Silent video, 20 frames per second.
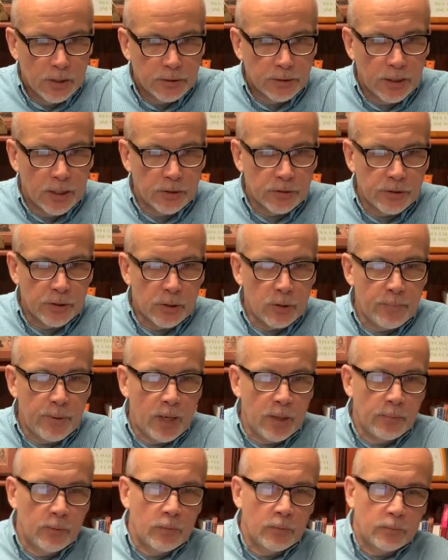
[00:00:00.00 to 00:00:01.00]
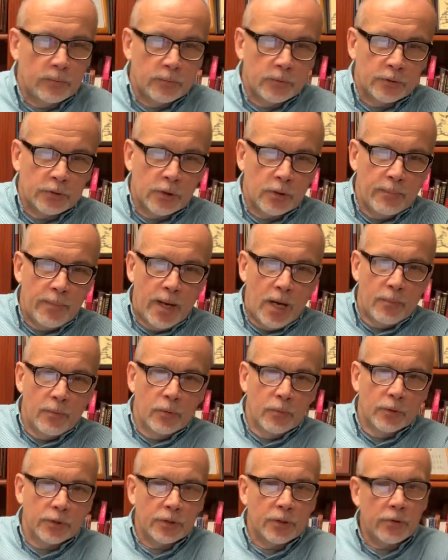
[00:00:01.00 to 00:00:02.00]
Now, Zerubbabel
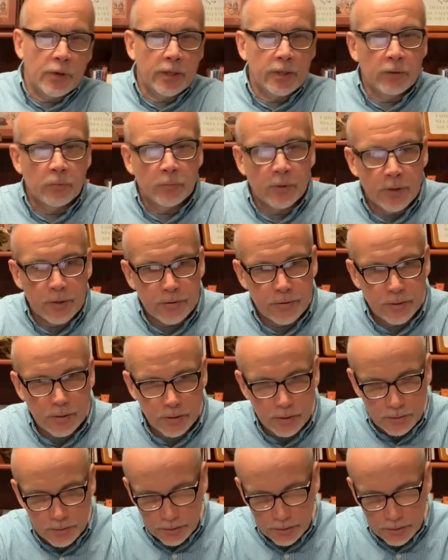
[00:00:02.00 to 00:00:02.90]
was credited with